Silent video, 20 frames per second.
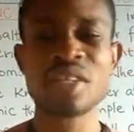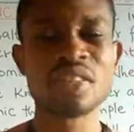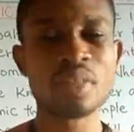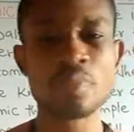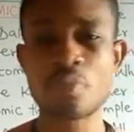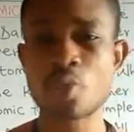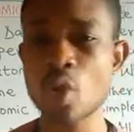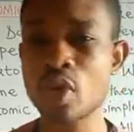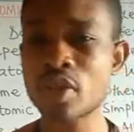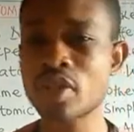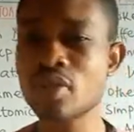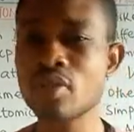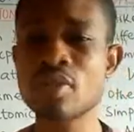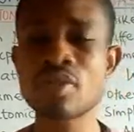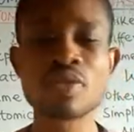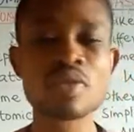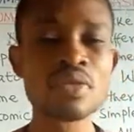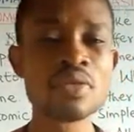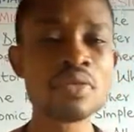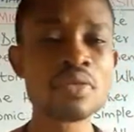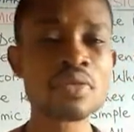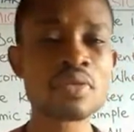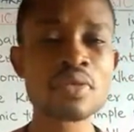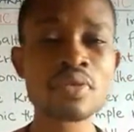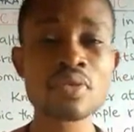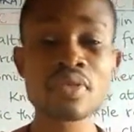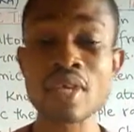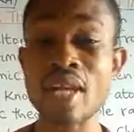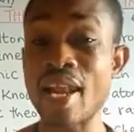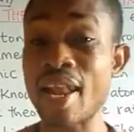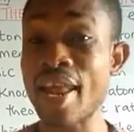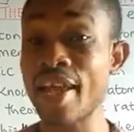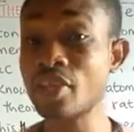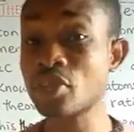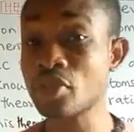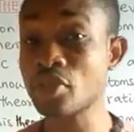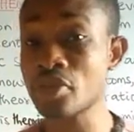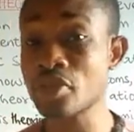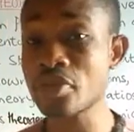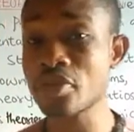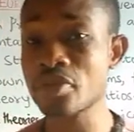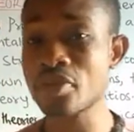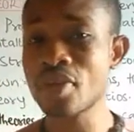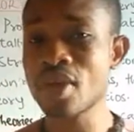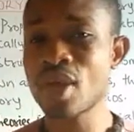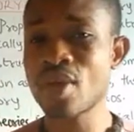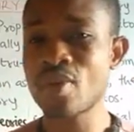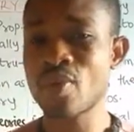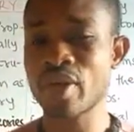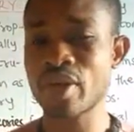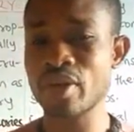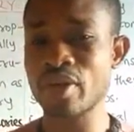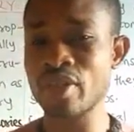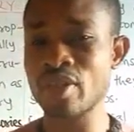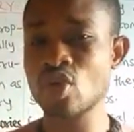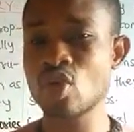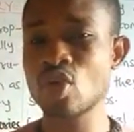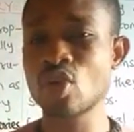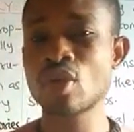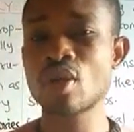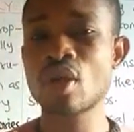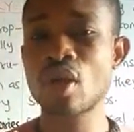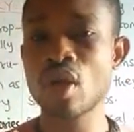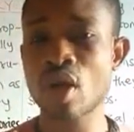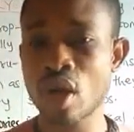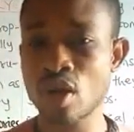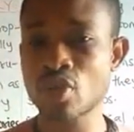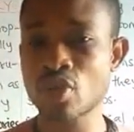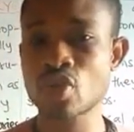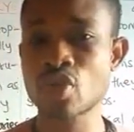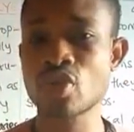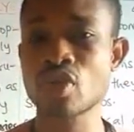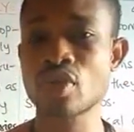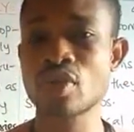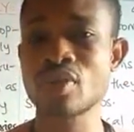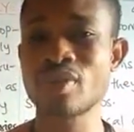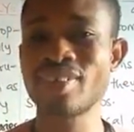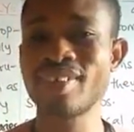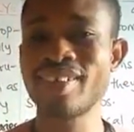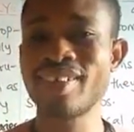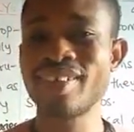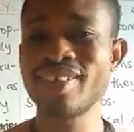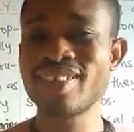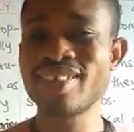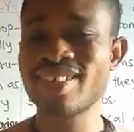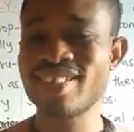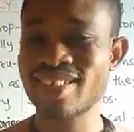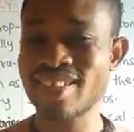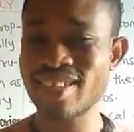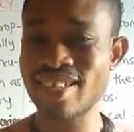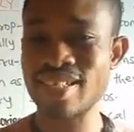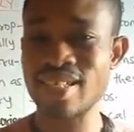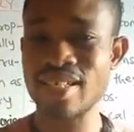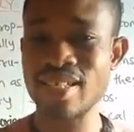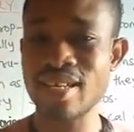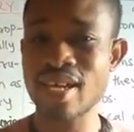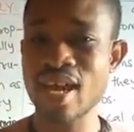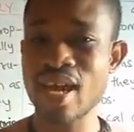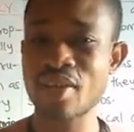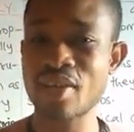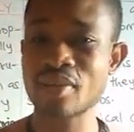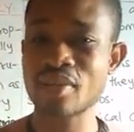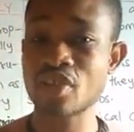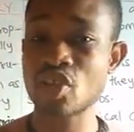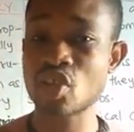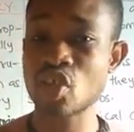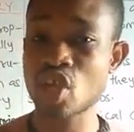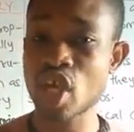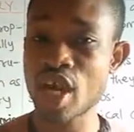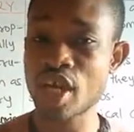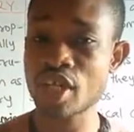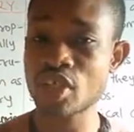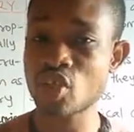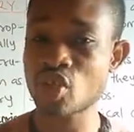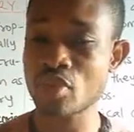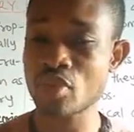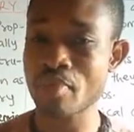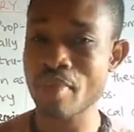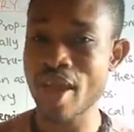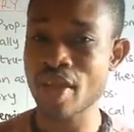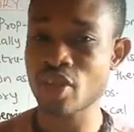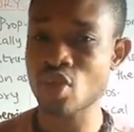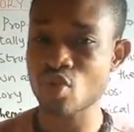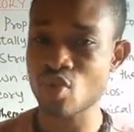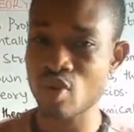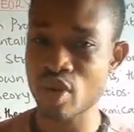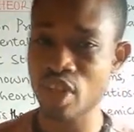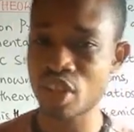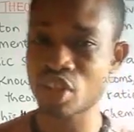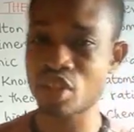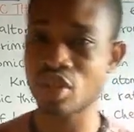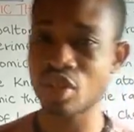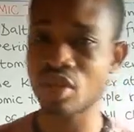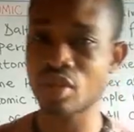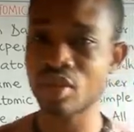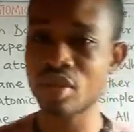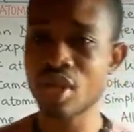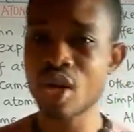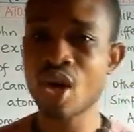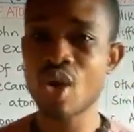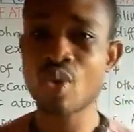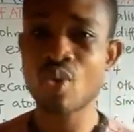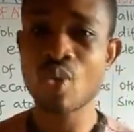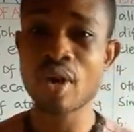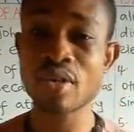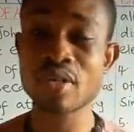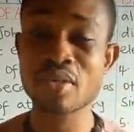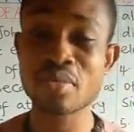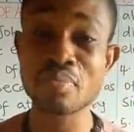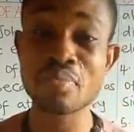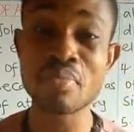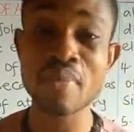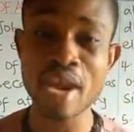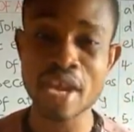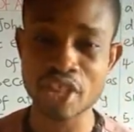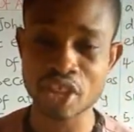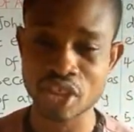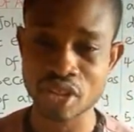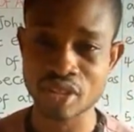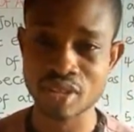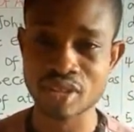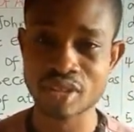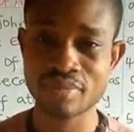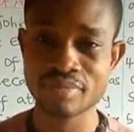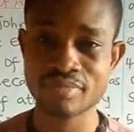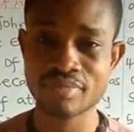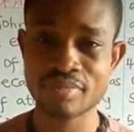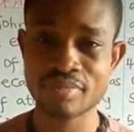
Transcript: the protons, the neutrons, the electrons. We are going to also study how the charge to mass ratio was measured.